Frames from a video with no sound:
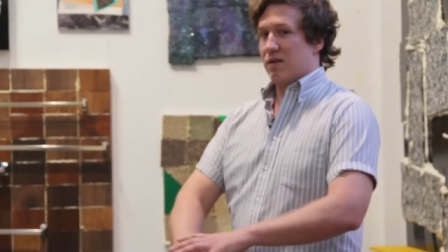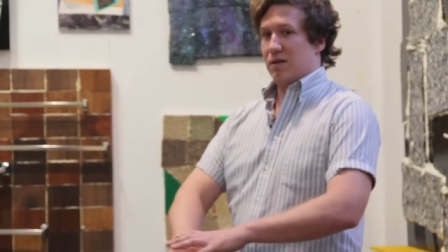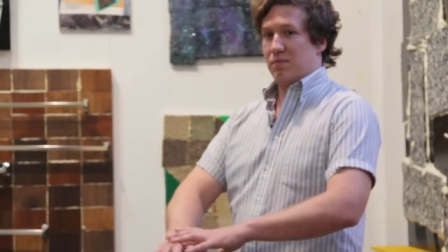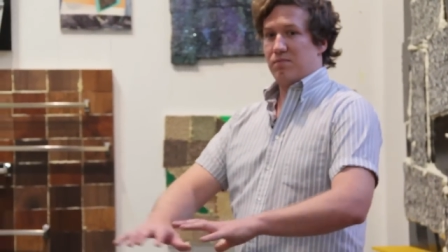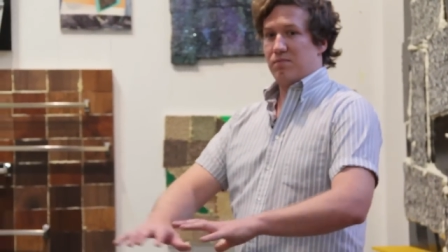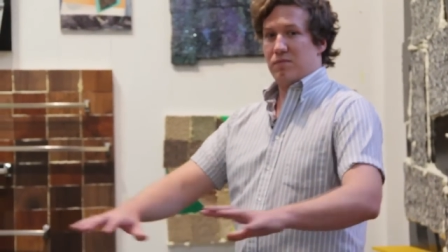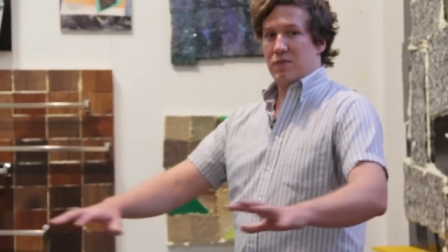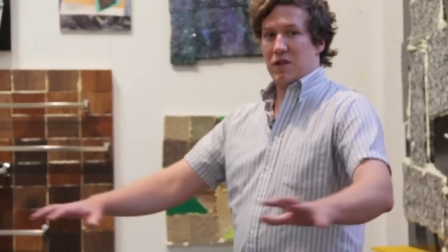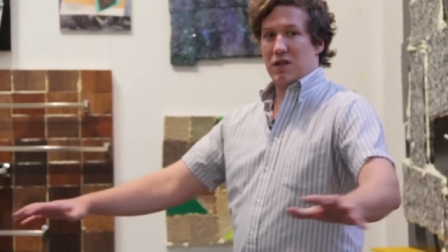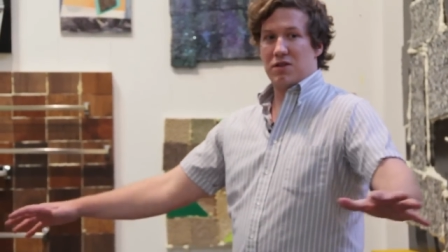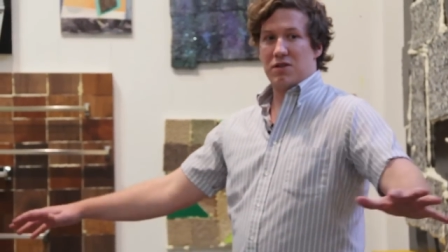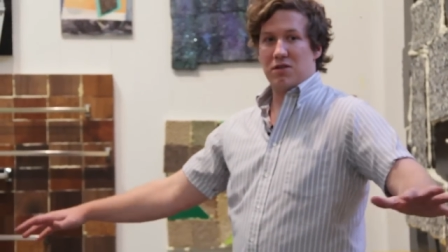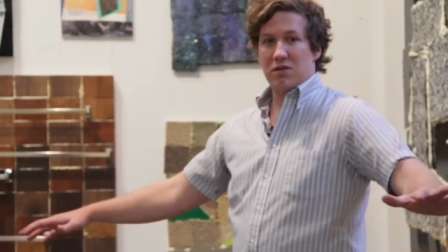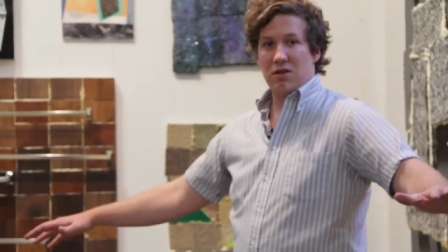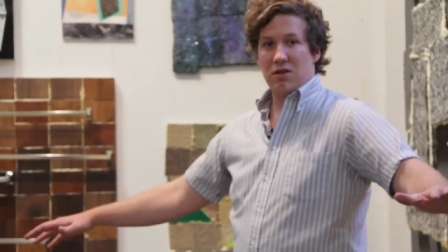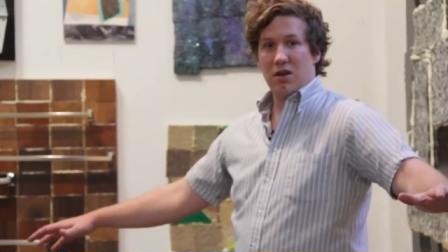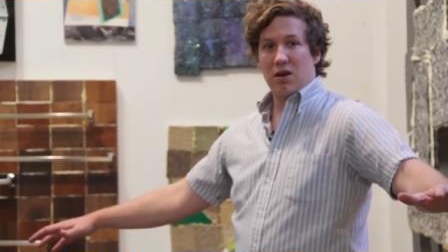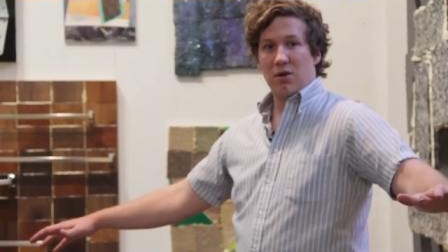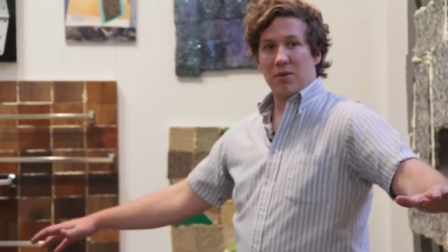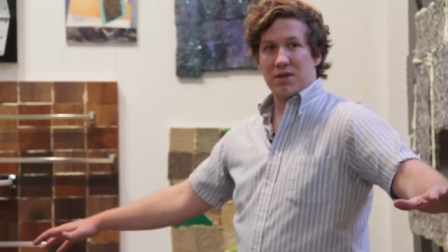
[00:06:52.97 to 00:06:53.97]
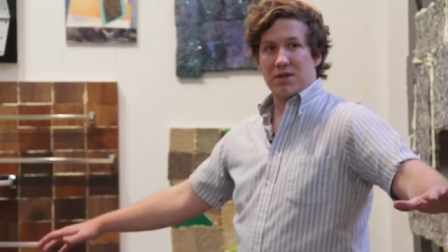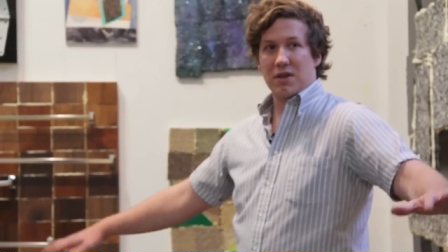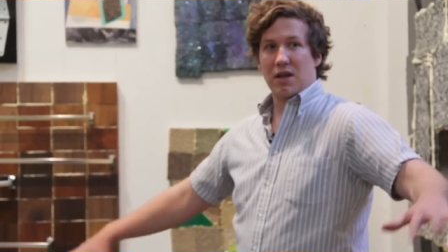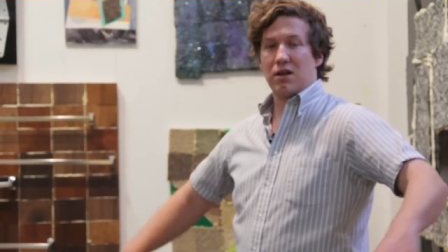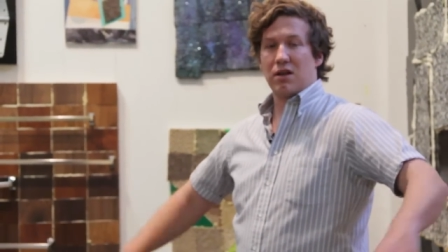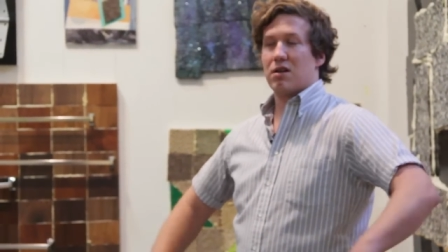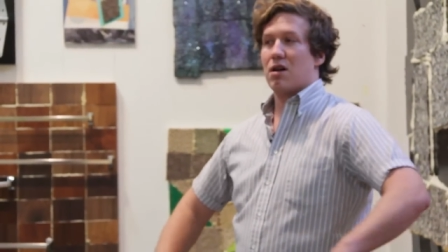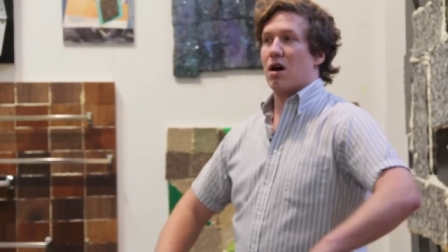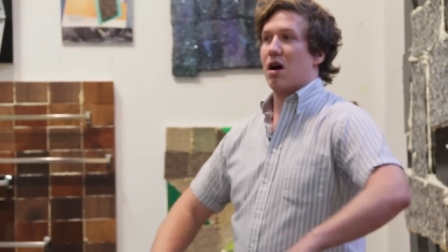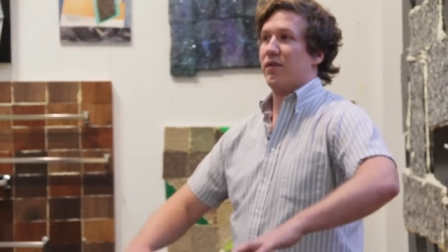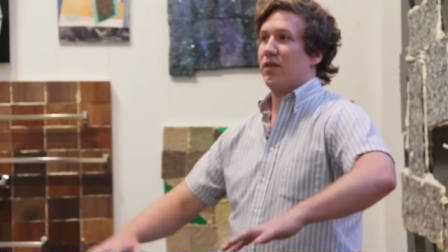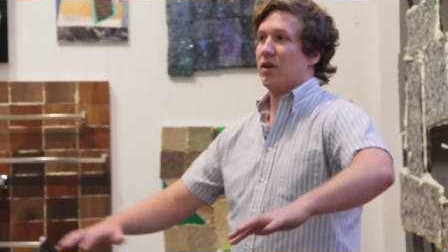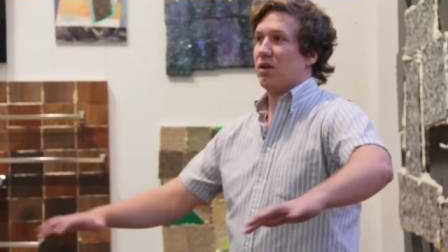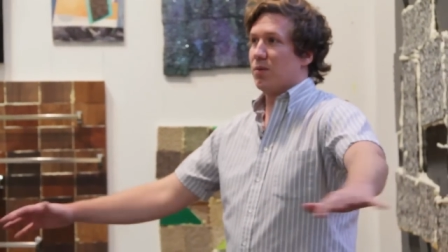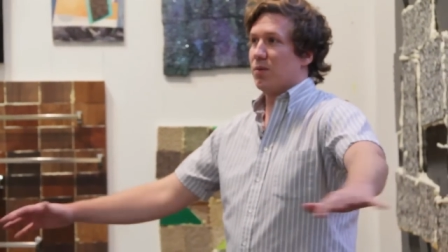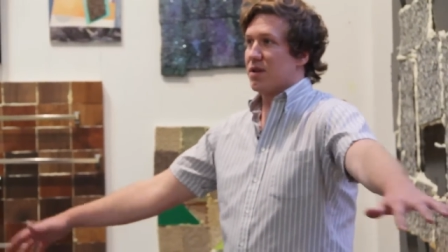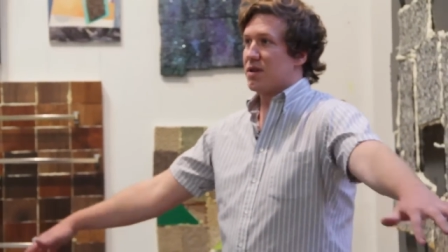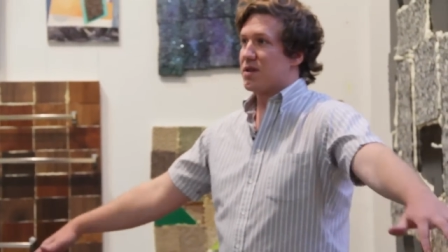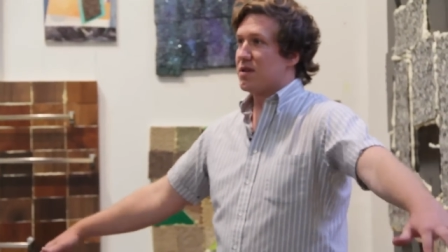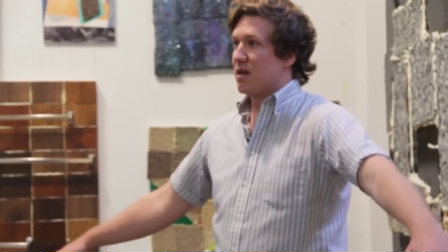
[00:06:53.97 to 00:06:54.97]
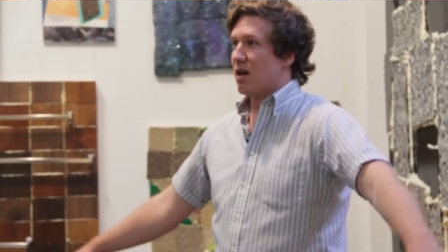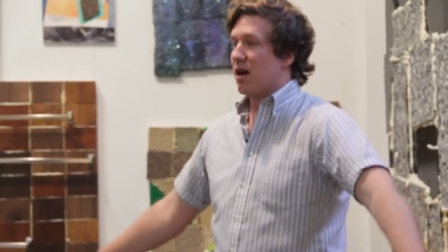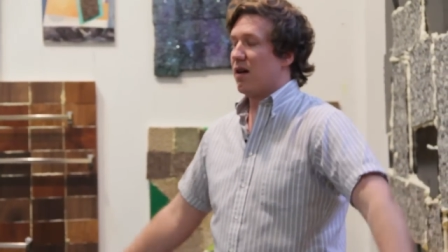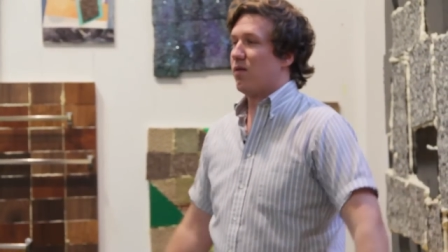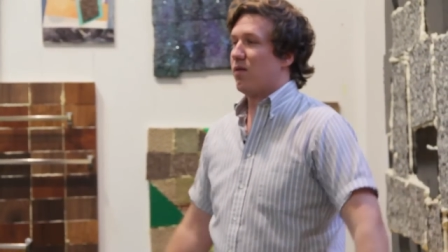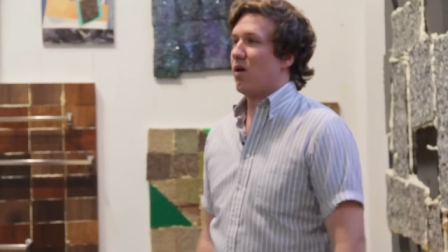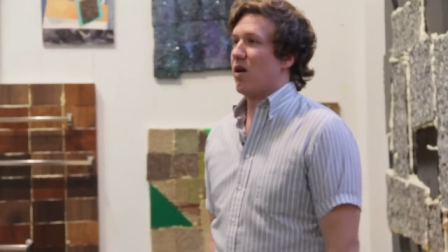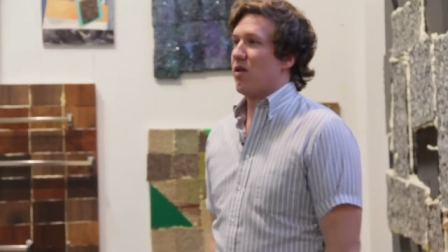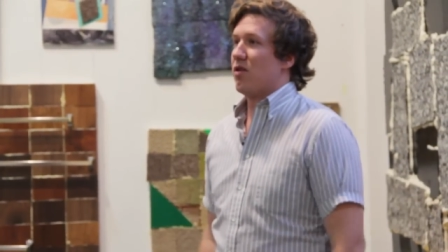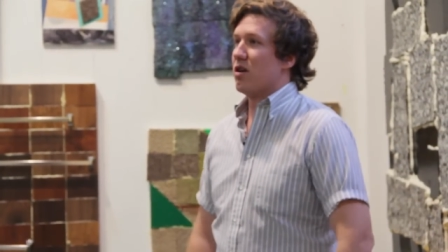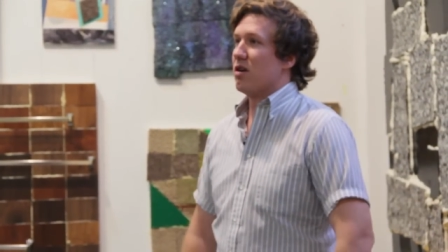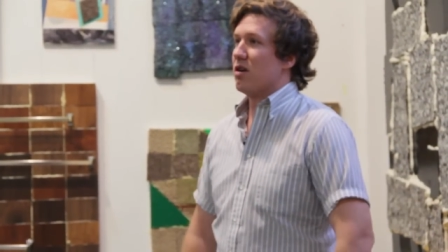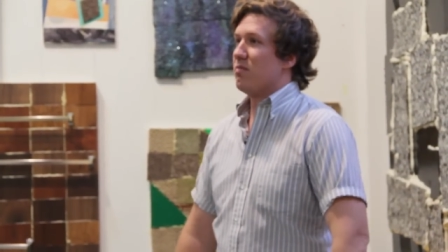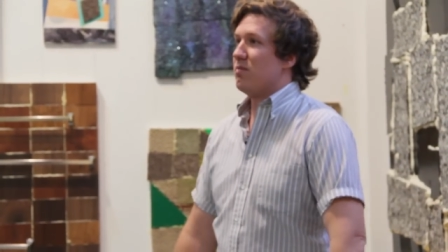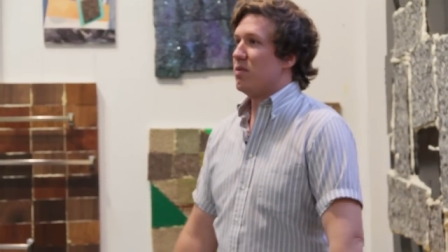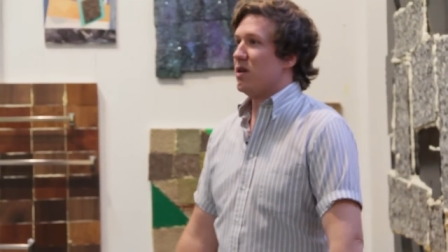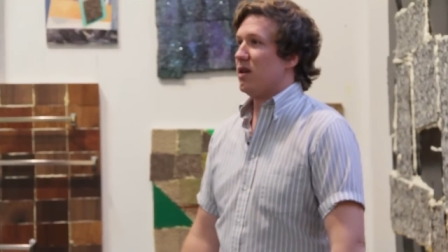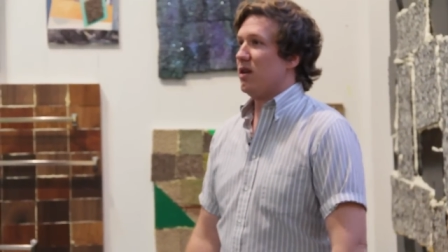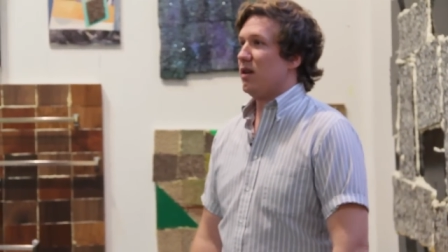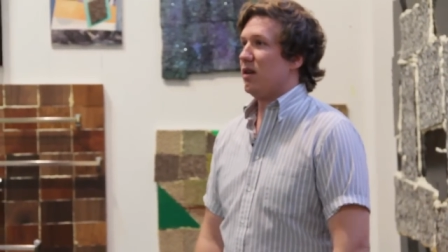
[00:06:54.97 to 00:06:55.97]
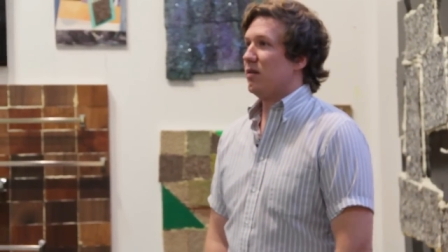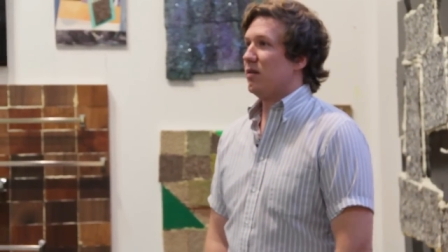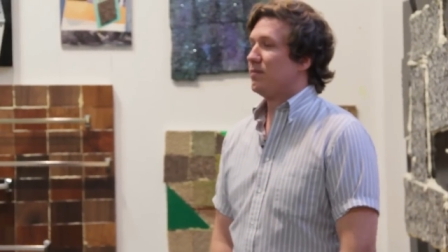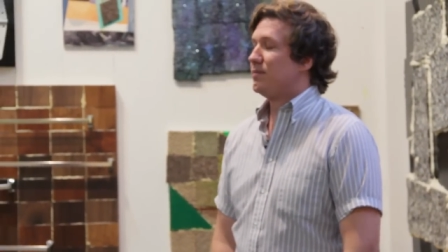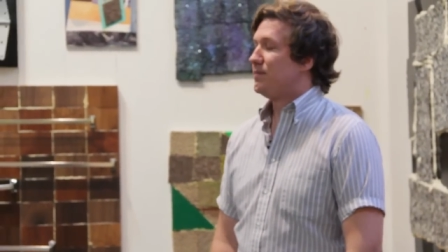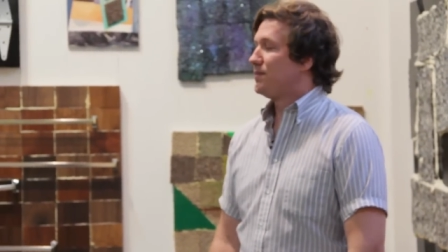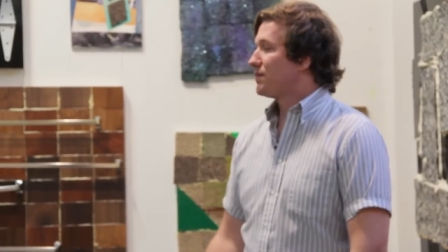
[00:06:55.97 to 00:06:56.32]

the, the studio was like covered with stuff, whether it be